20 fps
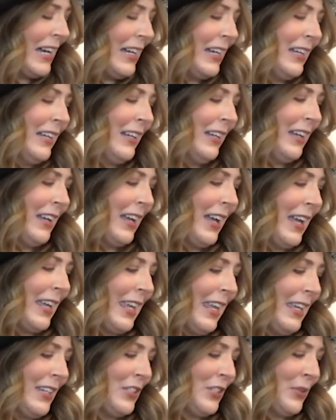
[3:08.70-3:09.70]
uh, I
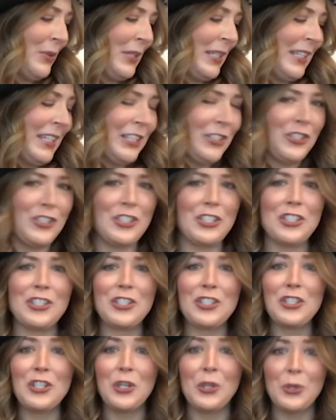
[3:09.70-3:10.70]
can't do it. It's
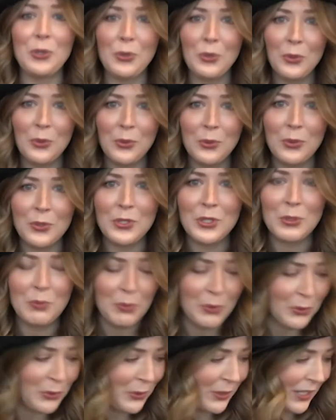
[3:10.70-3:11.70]
just too
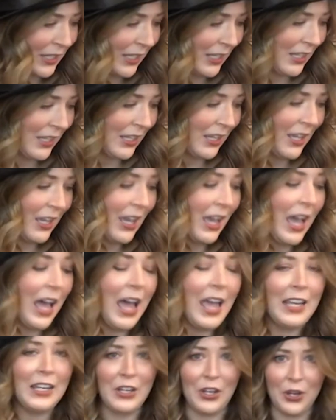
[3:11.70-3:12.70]
spooky.
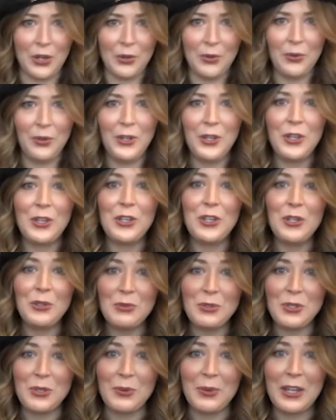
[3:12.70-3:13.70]
I know. You
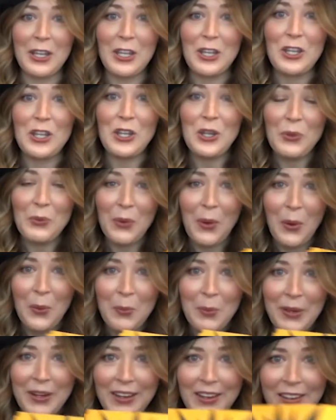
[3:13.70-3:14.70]
do it. You
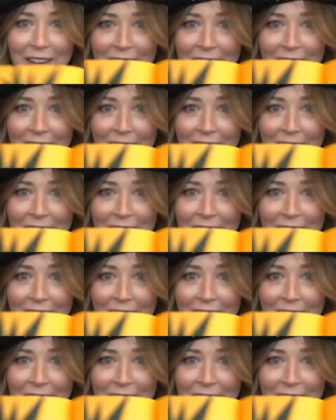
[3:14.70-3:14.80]
open it.